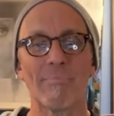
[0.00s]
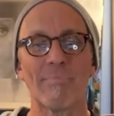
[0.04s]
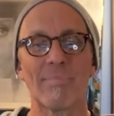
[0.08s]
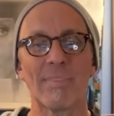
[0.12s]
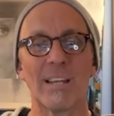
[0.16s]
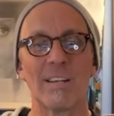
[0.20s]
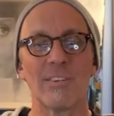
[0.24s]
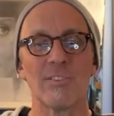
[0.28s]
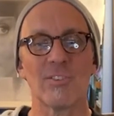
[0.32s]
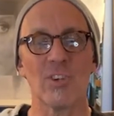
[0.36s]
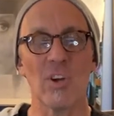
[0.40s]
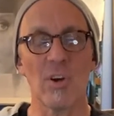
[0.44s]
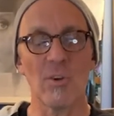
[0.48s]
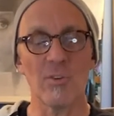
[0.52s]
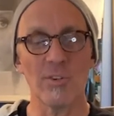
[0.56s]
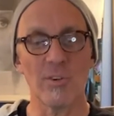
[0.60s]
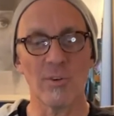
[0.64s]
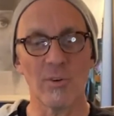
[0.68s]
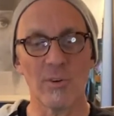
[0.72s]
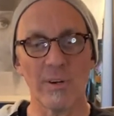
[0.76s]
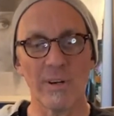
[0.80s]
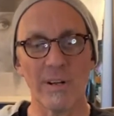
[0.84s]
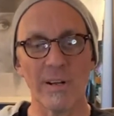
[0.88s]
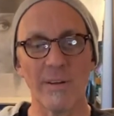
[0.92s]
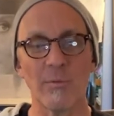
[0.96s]
Joan,
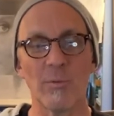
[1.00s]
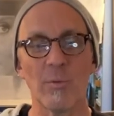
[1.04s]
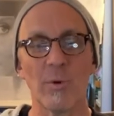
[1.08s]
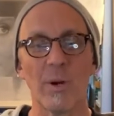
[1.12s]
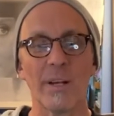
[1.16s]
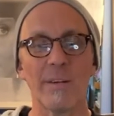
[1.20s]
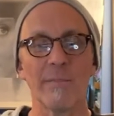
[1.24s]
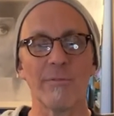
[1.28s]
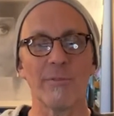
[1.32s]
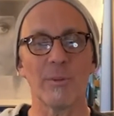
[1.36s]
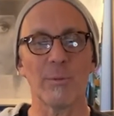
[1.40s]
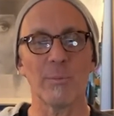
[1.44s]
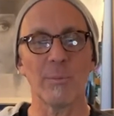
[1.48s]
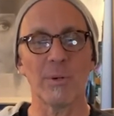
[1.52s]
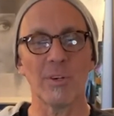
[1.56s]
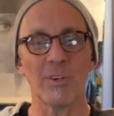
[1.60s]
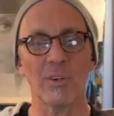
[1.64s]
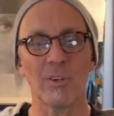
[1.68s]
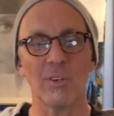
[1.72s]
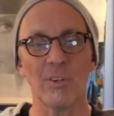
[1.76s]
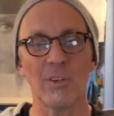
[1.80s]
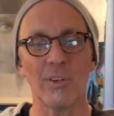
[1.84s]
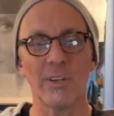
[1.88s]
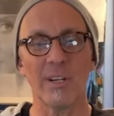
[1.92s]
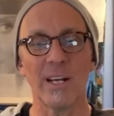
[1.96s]
you're ready for the
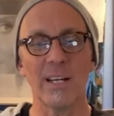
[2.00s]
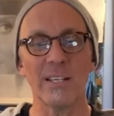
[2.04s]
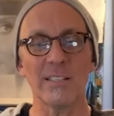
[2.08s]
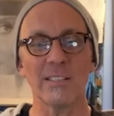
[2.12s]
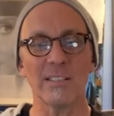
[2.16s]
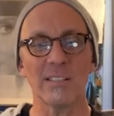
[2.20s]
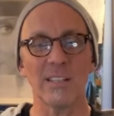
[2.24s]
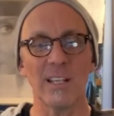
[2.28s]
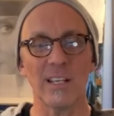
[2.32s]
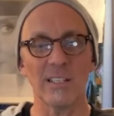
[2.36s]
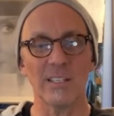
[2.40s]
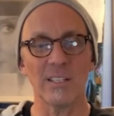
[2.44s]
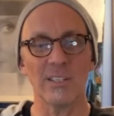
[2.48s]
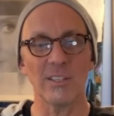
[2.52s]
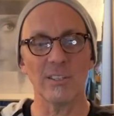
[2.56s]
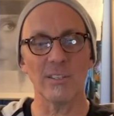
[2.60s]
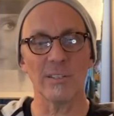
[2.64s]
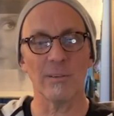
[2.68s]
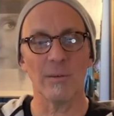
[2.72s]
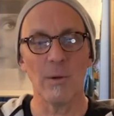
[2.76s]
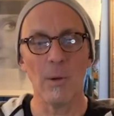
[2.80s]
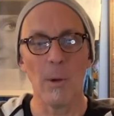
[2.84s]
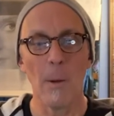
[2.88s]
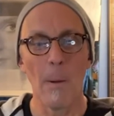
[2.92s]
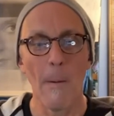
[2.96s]
Miracle on Ice? A lot of good.
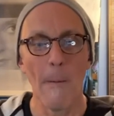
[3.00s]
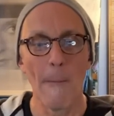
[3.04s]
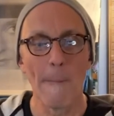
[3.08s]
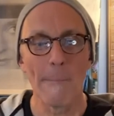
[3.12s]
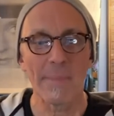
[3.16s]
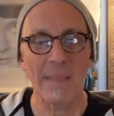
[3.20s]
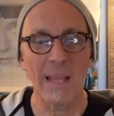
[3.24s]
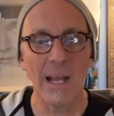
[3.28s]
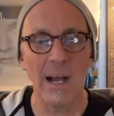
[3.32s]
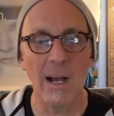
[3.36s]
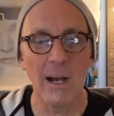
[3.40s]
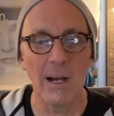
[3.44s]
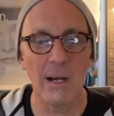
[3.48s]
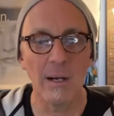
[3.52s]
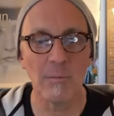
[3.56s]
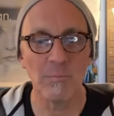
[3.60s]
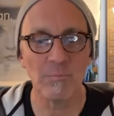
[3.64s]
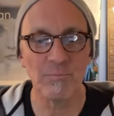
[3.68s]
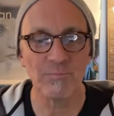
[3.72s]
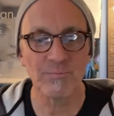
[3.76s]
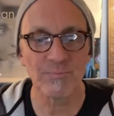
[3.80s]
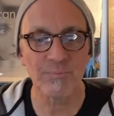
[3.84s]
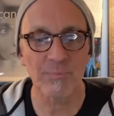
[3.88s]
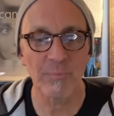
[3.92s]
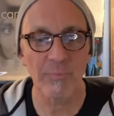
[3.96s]

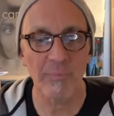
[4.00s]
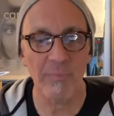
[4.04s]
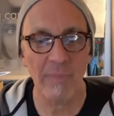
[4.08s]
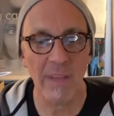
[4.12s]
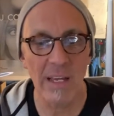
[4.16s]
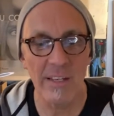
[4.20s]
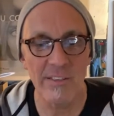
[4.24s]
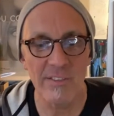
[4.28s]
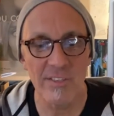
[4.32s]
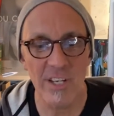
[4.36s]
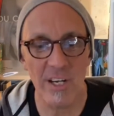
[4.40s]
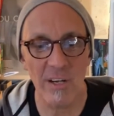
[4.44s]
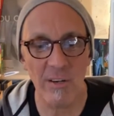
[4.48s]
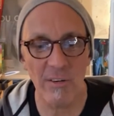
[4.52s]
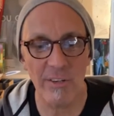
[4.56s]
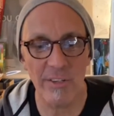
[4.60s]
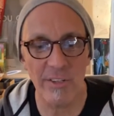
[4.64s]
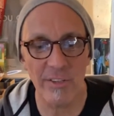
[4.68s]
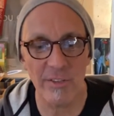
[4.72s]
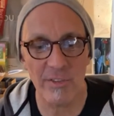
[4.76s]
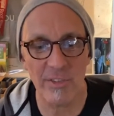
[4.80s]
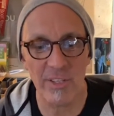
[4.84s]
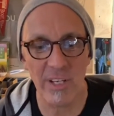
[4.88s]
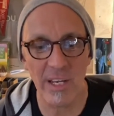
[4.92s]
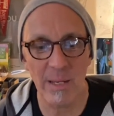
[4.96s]
Darren,
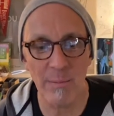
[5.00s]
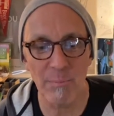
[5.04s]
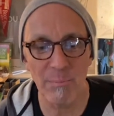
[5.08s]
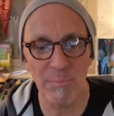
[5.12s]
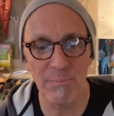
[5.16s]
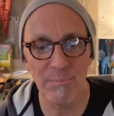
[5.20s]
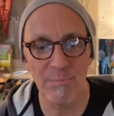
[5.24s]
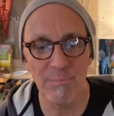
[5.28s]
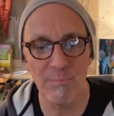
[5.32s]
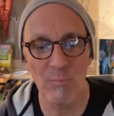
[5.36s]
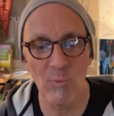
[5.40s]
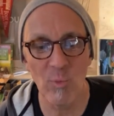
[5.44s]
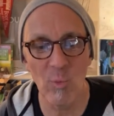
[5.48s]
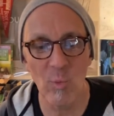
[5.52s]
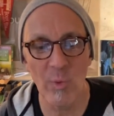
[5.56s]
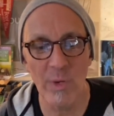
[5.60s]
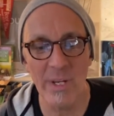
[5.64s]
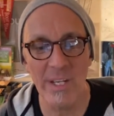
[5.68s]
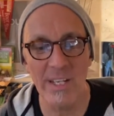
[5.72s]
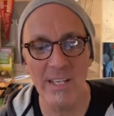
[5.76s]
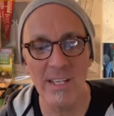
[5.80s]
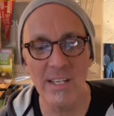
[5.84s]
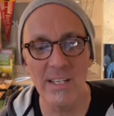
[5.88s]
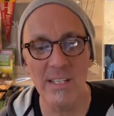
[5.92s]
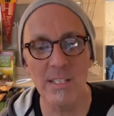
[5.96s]
you're saying, we
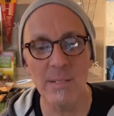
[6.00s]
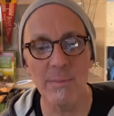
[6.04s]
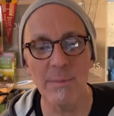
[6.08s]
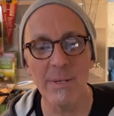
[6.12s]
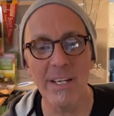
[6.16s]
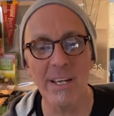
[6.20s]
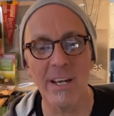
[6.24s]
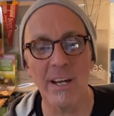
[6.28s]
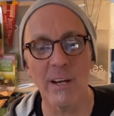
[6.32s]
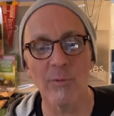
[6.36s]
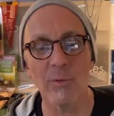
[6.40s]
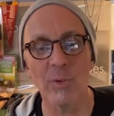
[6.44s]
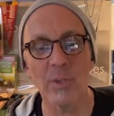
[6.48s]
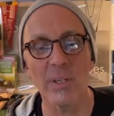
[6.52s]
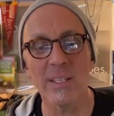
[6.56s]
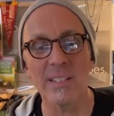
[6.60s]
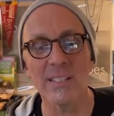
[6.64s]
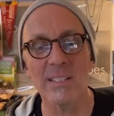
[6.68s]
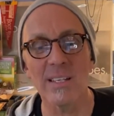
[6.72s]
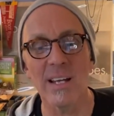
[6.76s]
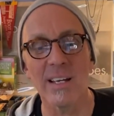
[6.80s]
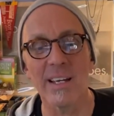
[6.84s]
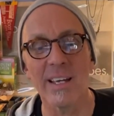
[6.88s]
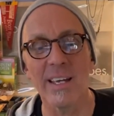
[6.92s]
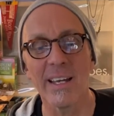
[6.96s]
need to be careful. Let's
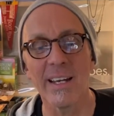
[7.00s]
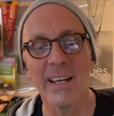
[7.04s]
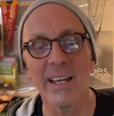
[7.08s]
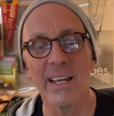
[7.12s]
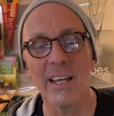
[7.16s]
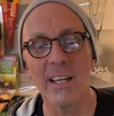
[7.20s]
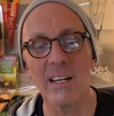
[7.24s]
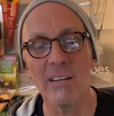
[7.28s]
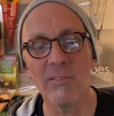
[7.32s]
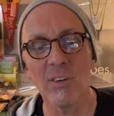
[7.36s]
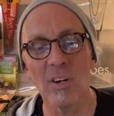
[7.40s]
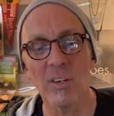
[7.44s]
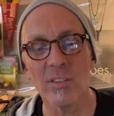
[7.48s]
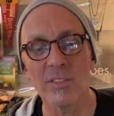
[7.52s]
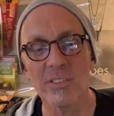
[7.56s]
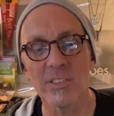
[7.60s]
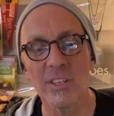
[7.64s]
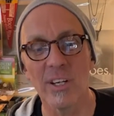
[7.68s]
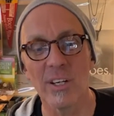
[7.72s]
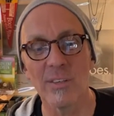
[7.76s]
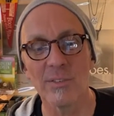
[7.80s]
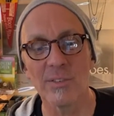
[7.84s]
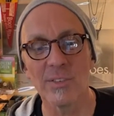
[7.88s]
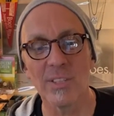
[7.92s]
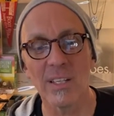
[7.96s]
not get ahead of
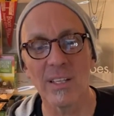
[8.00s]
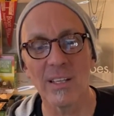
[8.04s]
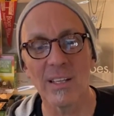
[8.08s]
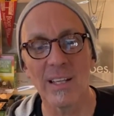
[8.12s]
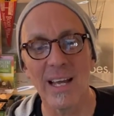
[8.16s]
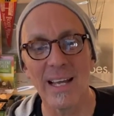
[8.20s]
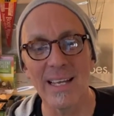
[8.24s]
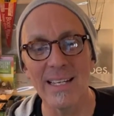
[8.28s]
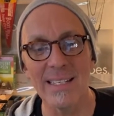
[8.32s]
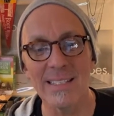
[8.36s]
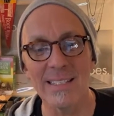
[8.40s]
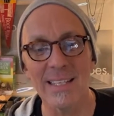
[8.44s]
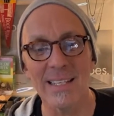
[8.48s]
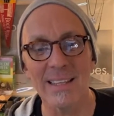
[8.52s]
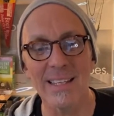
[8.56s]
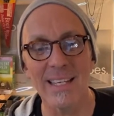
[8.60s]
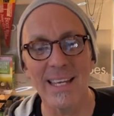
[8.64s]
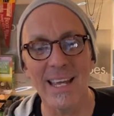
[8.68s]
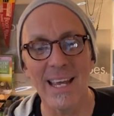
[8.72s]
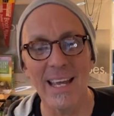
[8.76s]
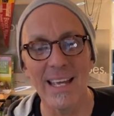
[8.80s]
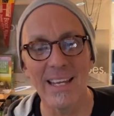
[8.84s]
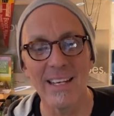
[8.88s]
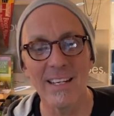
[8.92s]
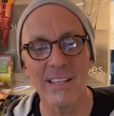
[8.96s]
ourselves. The lights at
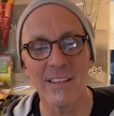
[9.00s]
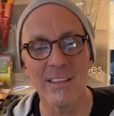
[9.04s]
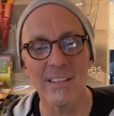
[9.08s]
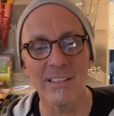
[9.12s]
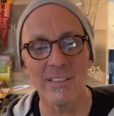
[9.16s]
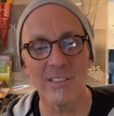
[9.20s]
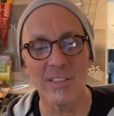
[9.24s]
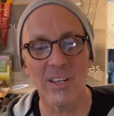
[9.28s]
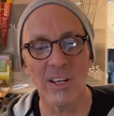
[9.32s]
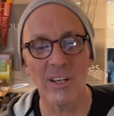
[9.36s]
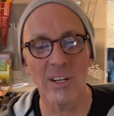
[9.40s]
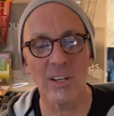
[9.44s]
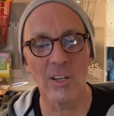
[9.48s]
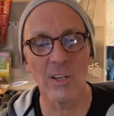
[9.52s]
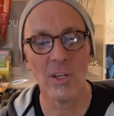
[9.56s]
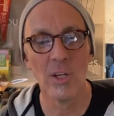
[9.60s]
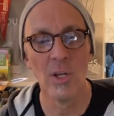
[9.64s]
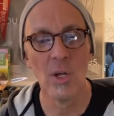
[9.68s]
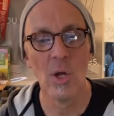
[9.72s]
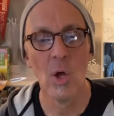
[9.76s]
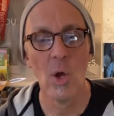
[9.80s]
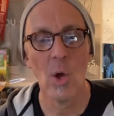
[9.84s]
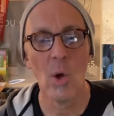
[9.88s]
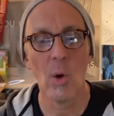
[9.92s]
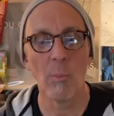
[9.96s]
the end of the tunnel
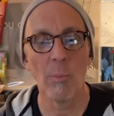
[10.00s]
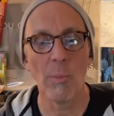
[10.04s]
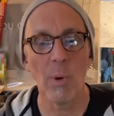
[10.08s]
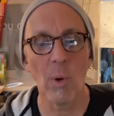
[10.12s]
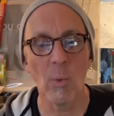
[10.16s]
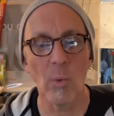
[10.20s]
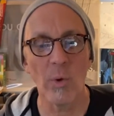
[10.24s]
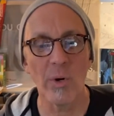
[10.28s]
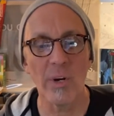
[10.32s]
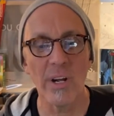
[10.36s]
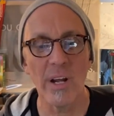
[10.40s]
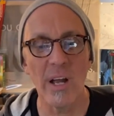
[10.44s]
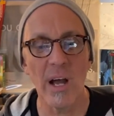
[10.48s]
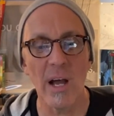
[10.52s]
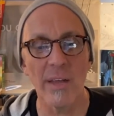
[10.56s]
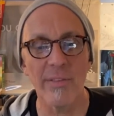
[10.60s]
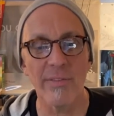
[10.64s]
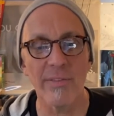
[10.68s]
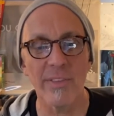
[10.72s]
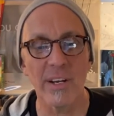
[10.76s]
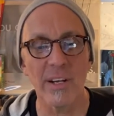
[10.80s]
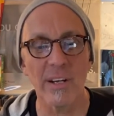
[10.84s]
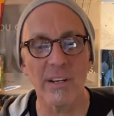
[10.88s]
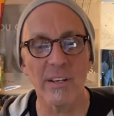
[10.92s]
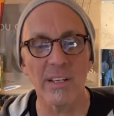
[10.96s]
but we're not
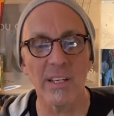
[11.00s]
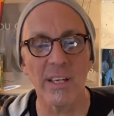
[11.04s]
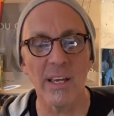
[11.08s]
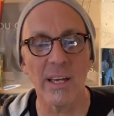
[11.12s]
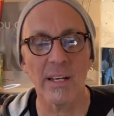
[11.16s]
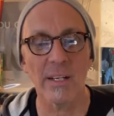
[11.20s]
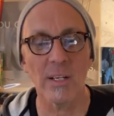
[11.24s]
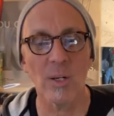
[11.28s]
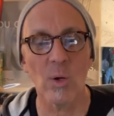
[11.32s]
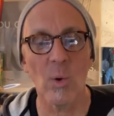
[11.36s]
there yet.